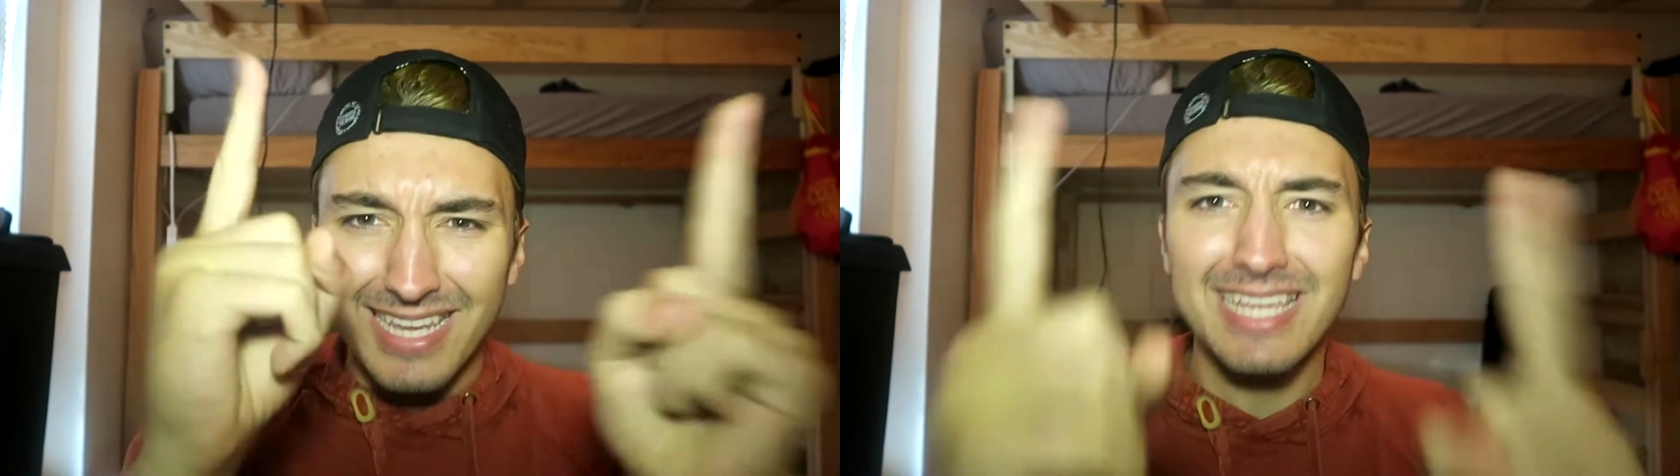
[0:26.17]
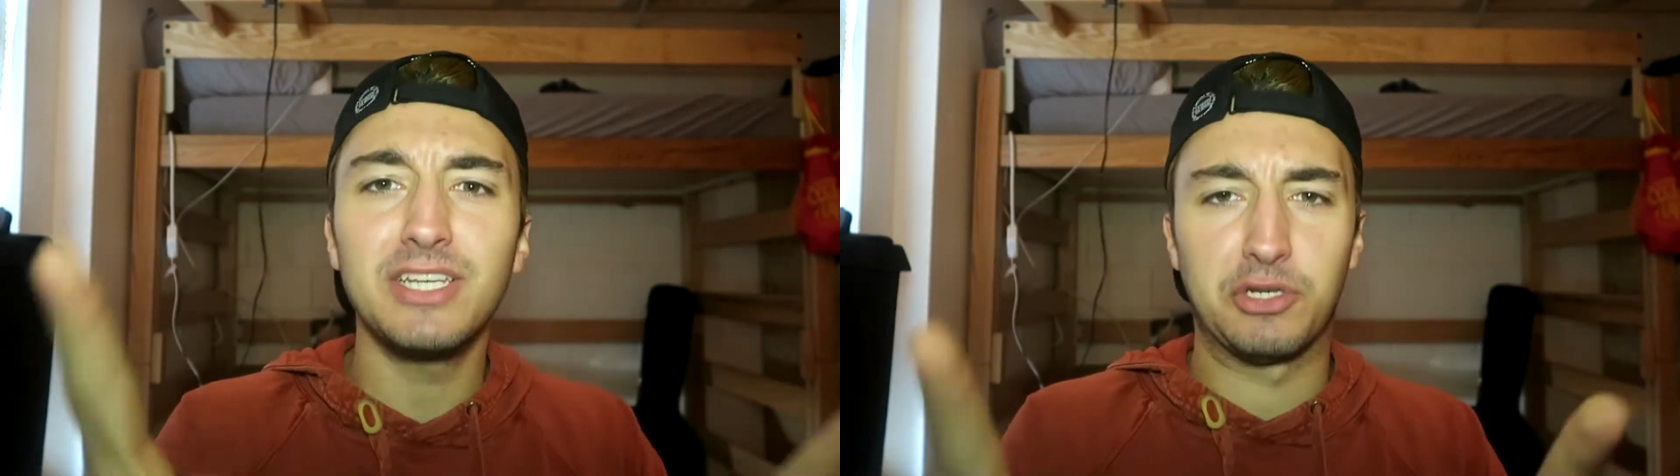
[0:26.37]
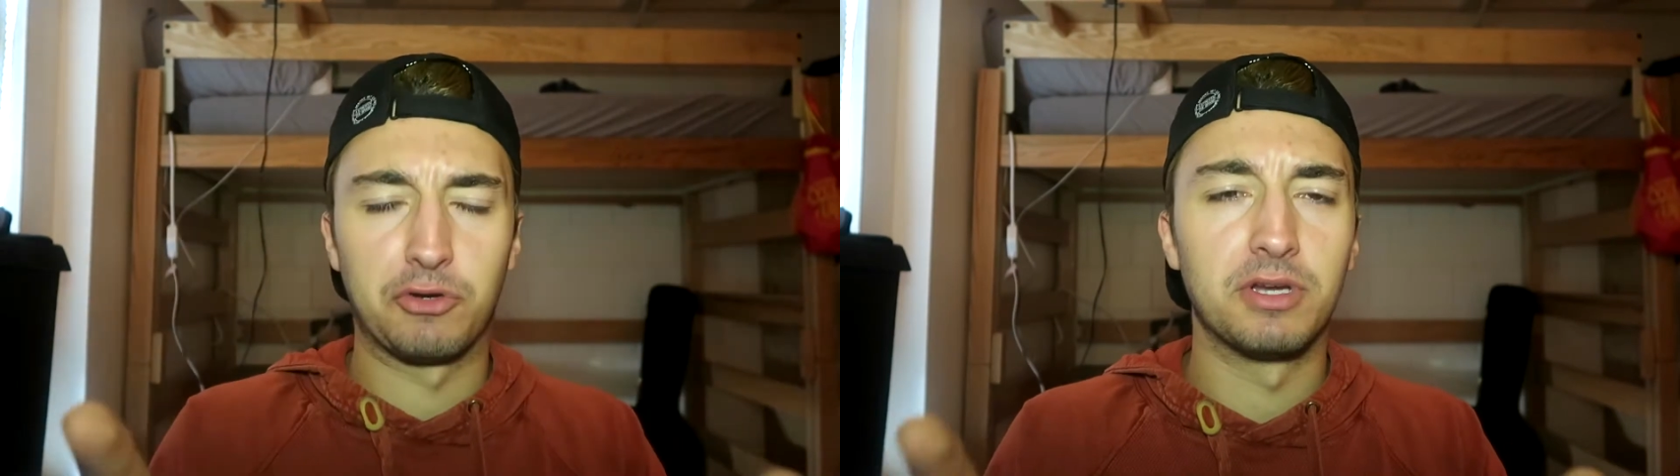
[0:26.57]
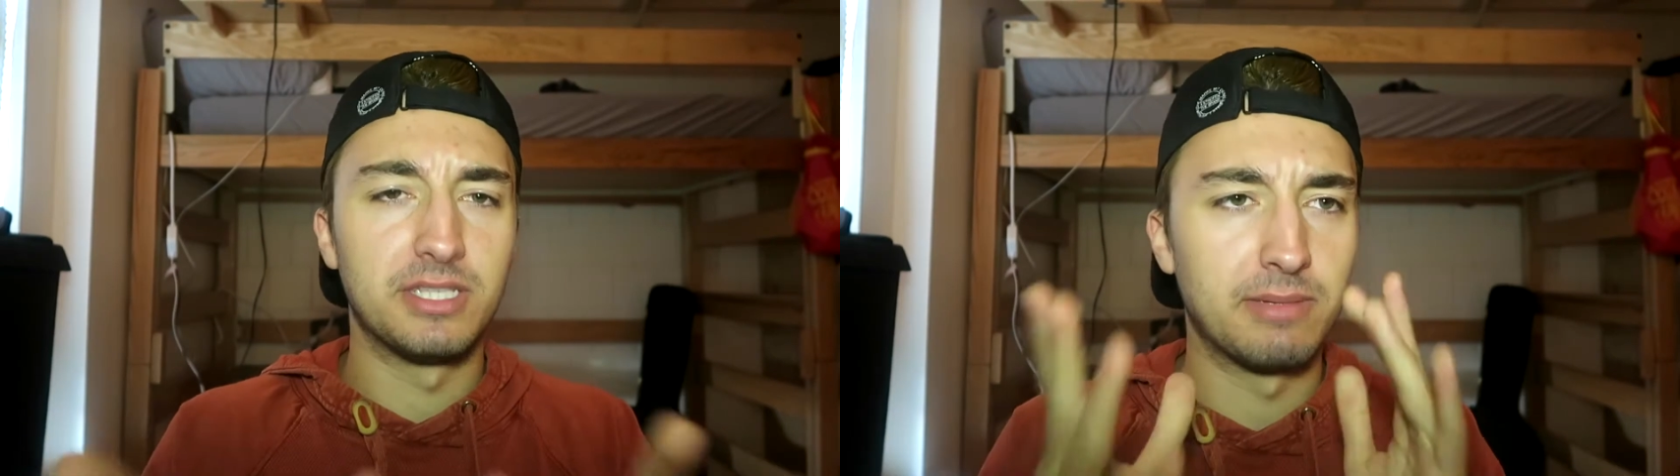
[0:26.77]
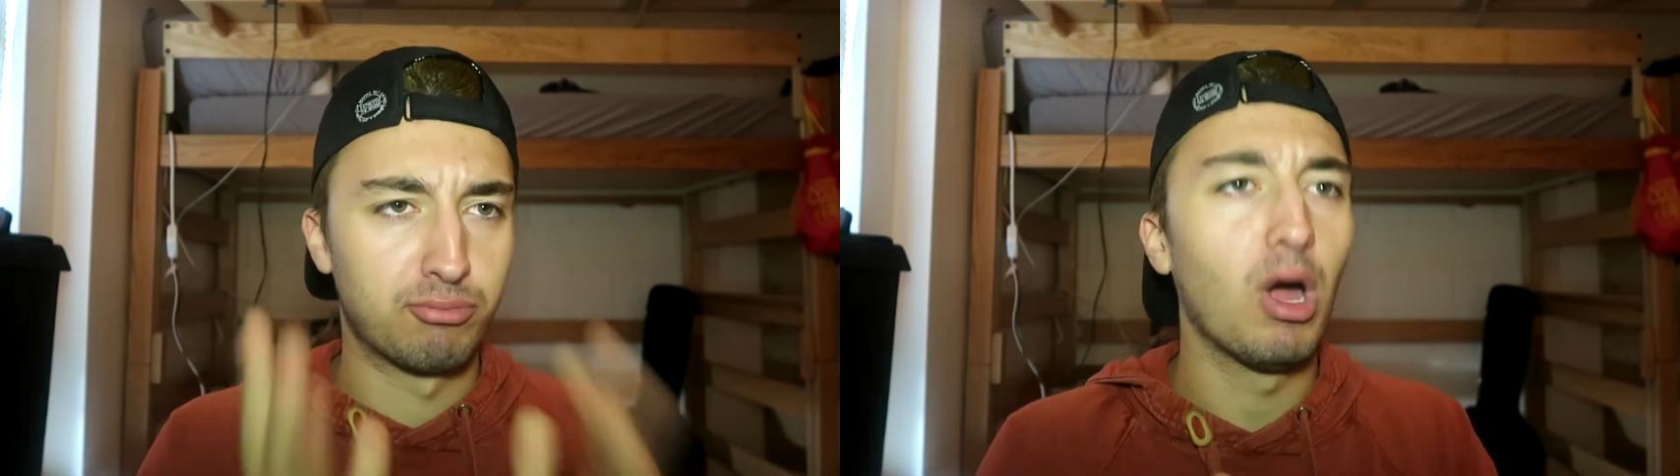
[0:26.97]
teacher
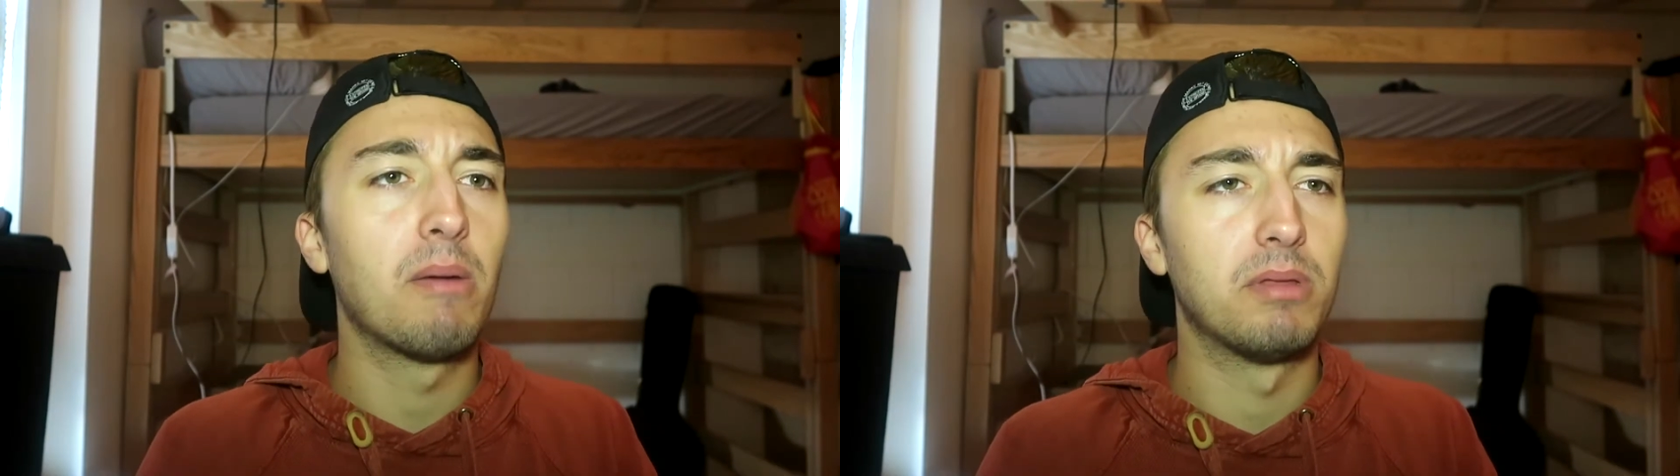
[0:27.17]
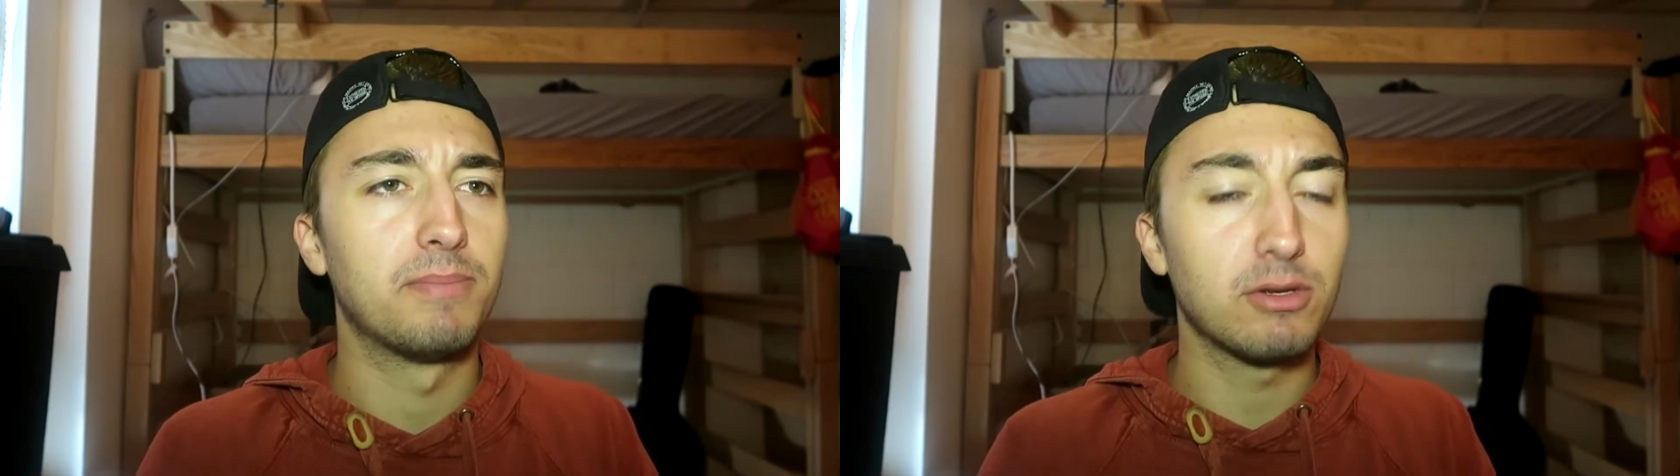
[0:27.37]
is the problem.